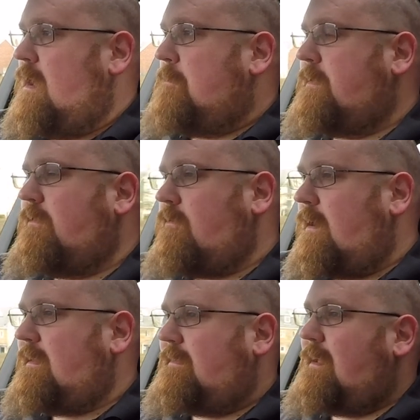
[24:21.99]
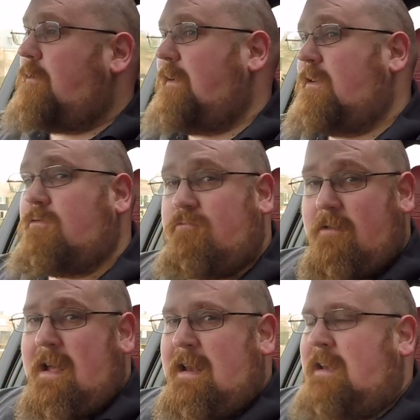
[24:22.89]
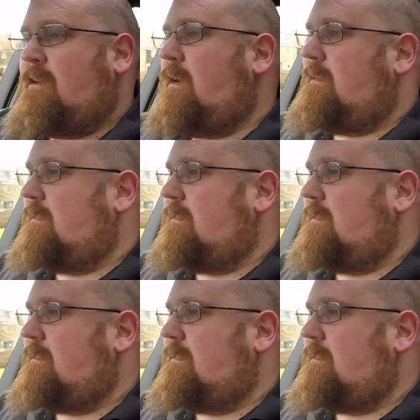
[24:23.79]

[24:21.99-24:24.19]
But the ride itself is really nice.